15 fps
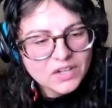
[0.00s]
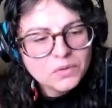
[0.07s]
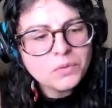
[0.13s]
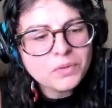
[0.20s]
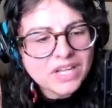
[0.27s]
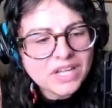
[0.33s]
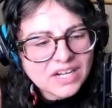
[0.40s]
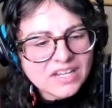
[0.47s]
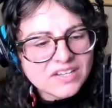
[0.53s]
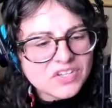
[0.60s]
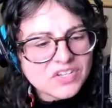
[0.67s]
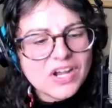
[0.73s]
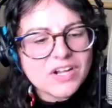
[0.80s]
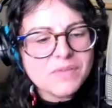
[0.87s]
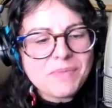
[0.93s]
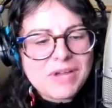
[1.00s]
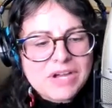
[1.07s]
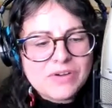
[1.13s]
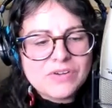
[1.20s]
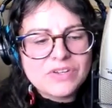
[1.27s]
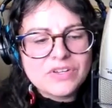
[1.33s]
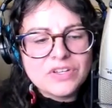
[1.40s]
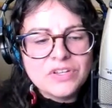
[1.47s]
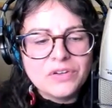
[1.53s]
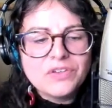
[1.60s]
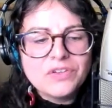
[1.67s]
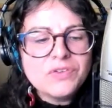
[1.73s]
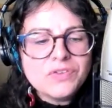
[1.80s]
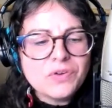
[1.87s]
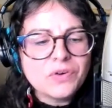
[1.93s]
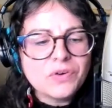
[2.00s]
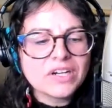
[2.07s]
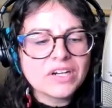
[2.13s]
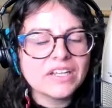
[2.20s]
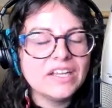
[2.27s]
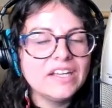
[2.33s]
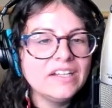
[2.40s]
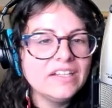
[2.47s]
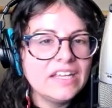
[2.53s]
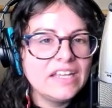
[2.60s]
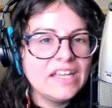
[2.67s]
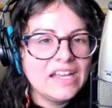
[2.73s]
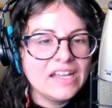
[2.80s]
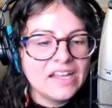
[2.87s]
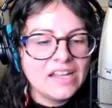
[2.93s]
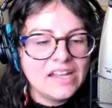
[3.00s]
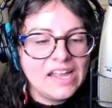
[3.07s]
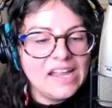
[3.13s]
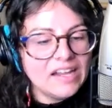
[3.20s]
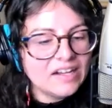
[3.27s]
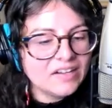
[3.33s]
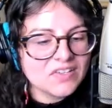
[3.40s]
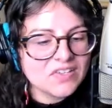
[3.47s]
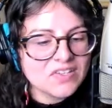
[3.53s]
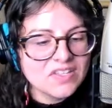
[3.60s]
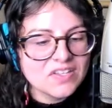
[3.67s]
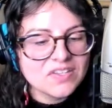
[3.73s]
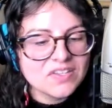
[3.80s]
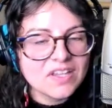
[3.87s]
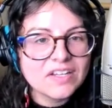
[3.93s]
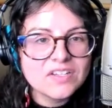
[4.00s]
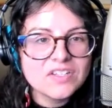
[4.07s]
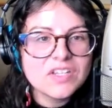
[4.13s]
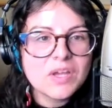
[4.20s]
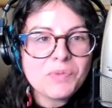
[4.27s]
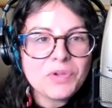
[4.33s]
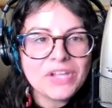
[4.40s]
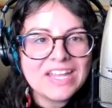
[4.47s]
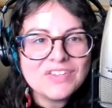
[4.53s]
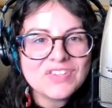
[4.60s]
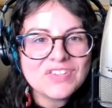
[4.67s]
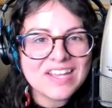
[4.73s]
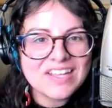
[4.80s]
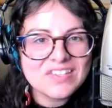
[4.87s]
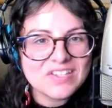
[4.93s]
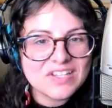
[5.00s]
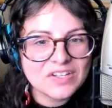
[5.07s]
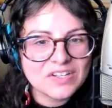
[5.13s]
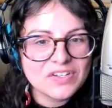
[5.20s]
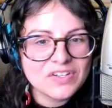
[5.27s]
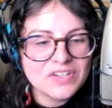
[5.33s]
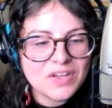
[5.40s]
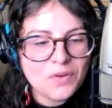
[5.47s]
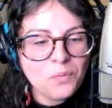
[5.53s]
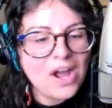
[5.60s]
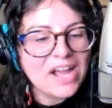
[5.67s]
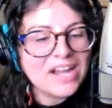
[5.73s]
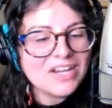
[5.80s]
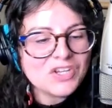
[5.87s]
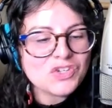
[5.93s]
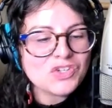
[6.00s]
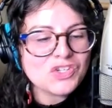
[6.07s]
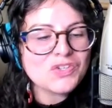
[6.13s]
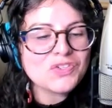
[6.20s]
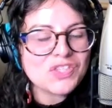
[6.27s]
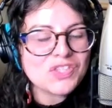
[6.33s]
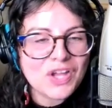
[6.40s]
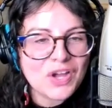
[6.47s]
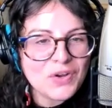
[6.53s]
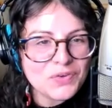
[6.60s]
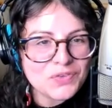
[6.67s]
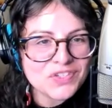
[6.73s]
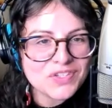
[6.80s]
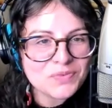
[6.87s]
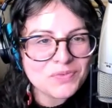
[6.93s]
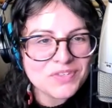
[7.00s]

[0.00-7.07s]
Well, we got to talk about, New York, LA Hex, this like double A-side single. Why did you choose the coast?